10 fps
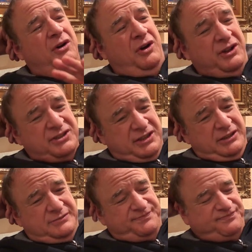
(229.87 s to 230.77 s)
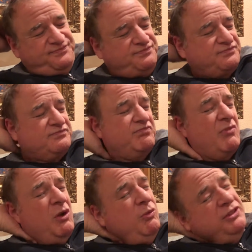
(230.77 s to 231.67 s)
Also,
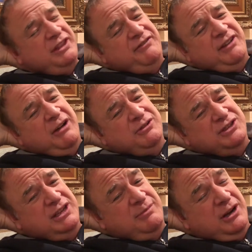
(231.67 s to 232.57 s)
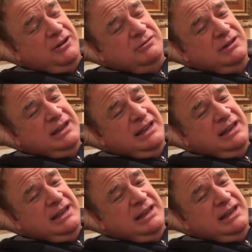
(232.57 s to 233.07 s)
what they found with GMO